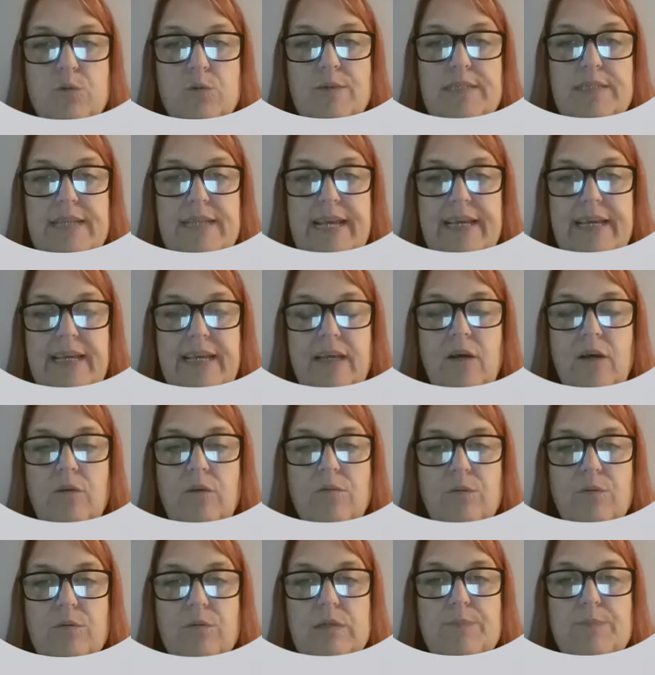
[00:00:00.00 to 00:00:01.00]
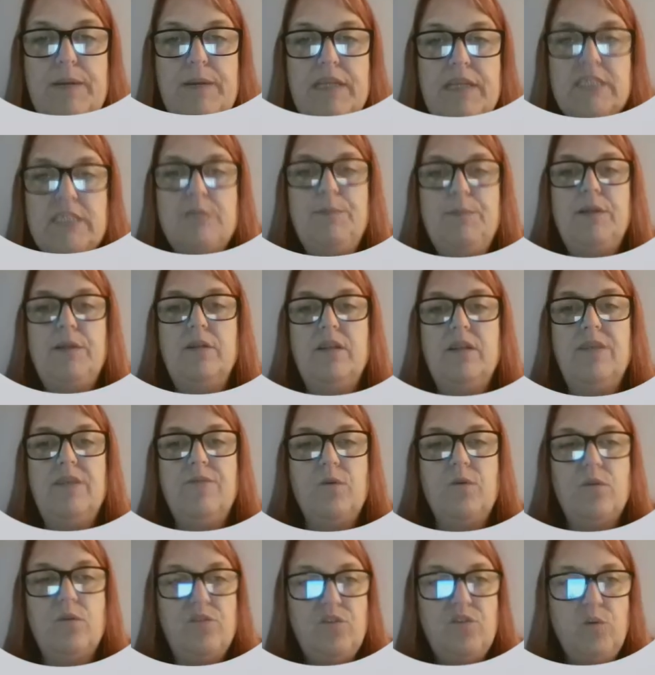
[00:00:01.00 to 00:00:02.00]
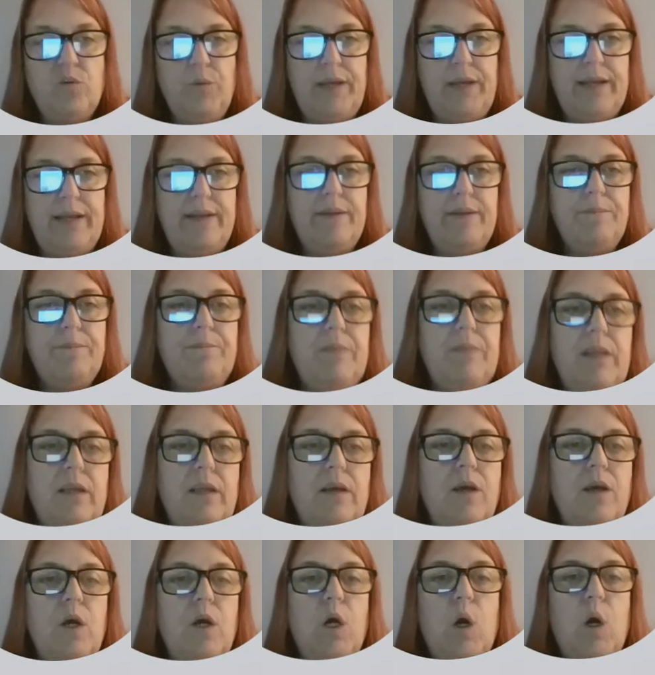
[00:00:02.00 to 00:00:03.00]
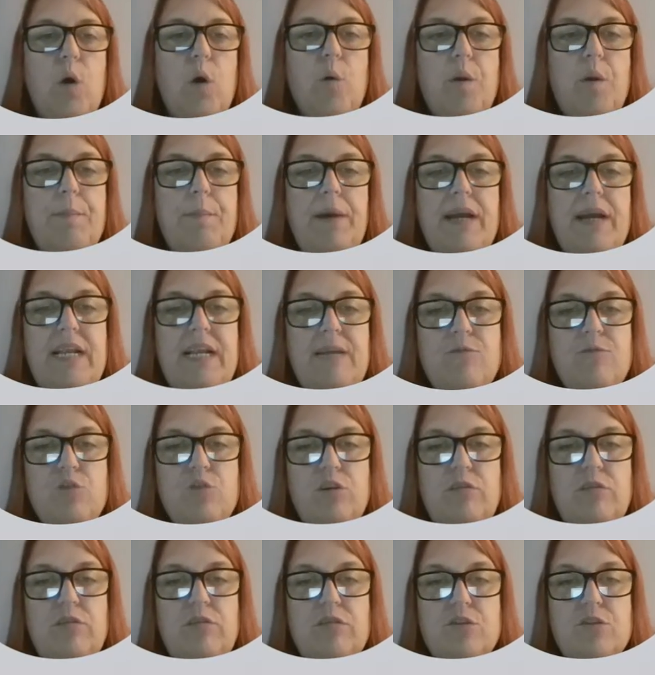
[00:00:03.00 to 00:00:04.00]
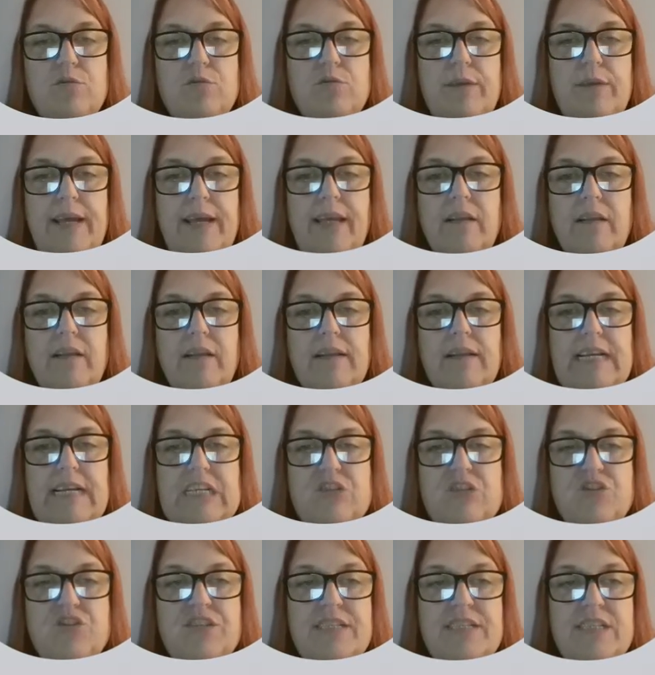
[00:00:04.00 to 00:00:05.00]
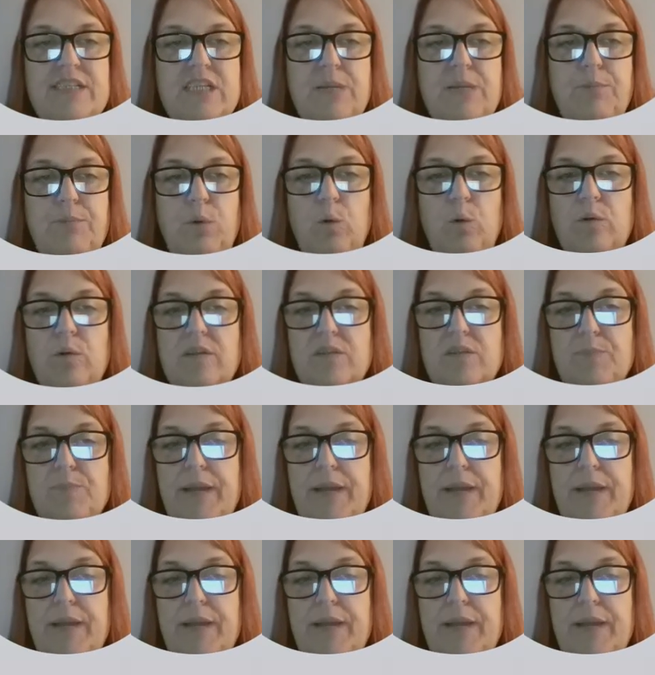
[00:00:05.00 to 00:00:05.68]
was taking over responsibility for his twin. Or we might have chosen triangulation since he pulled his